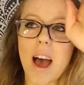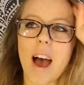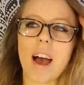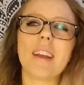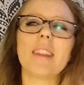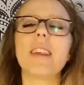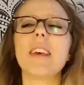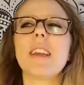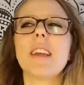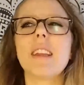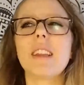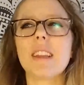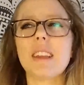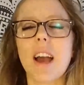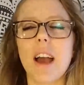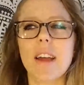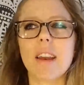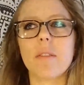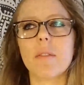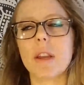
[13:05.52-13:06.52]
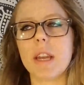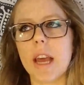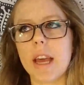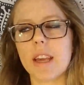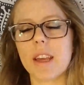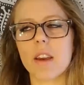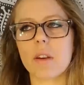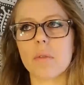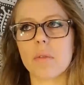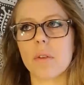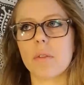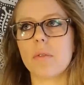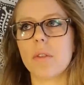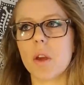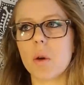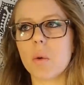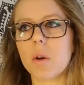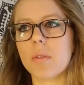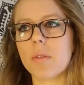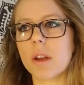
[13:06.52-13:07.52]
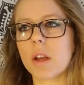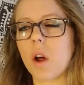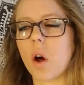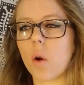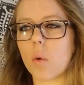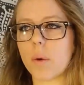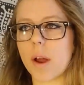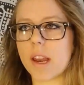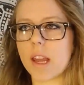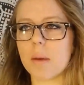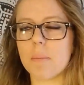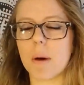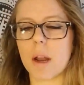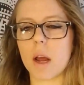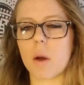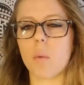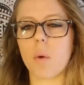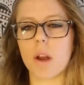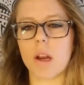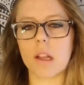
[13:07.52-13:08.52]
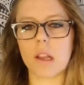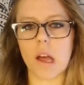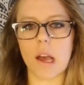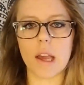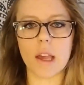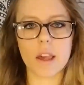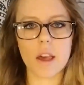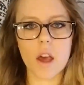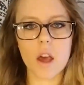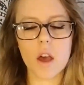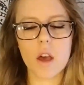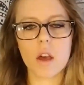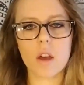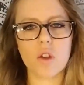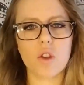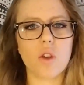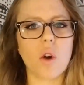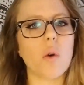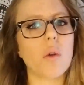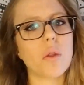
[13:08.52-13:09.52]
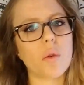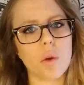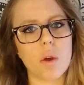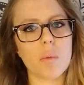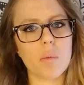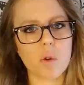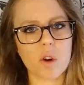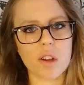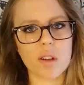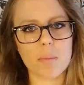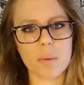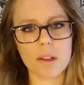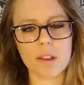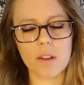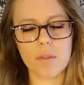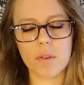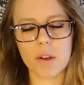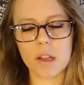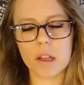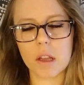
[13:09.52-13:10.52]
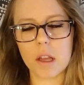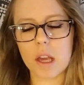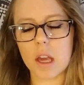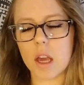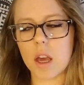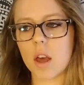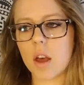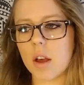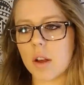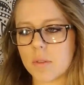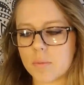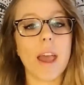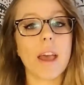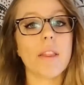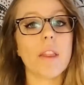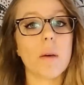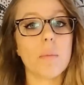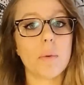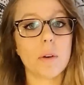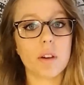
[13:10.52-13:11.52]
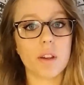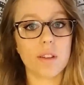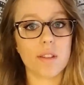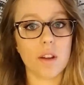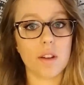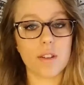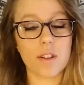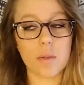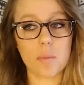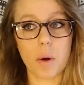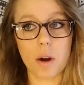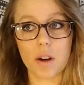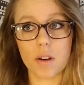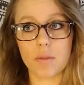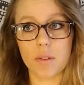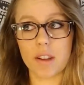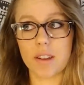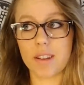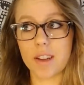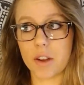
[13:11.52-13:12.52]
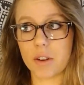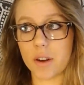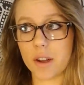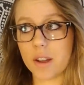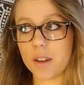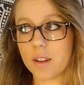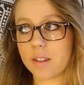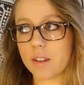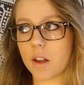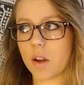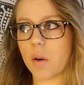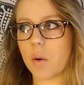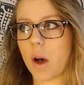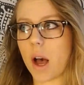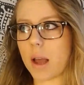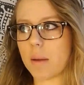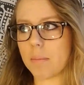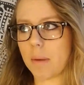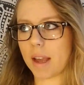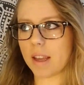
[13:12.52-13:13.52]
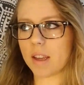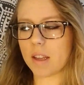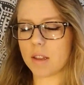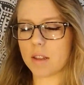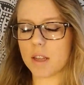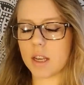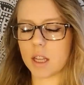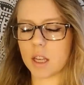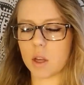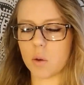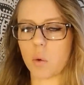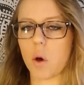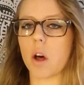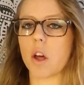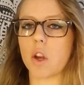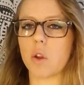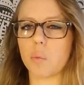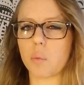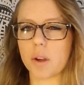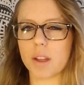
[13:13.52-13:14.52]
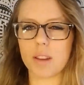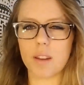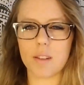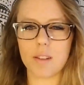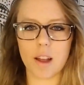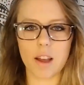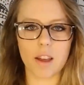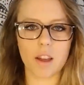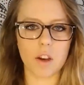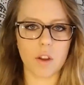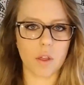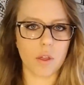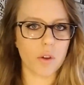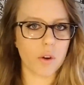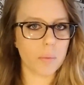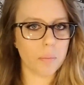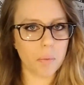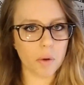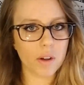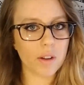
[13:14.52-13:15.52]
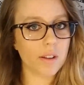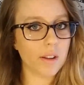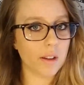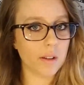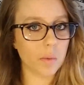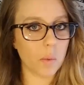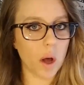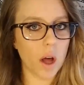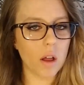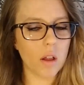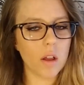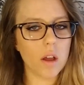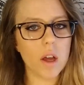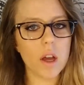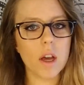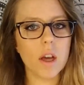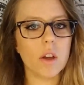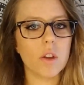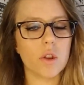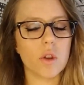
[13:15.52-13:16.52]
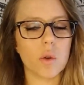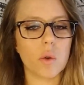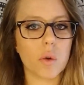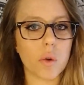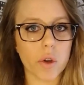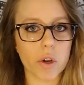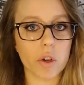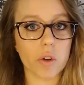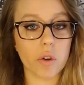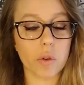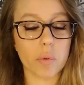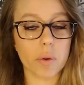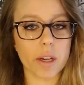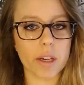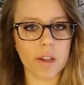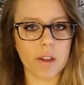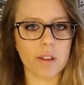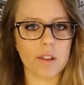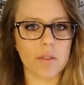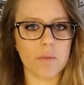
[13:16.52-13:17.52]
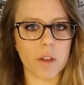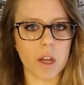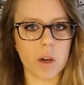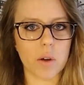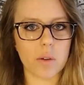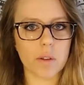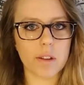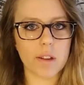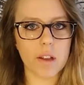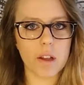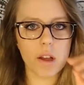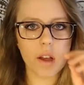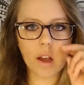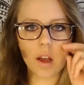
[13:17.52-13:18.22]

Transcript: did it kind of a negative review of it already, but I want to like go through it more specifically. And that book is also part of a series, so I might continue on and read the second and third books as well, do critical readings of those.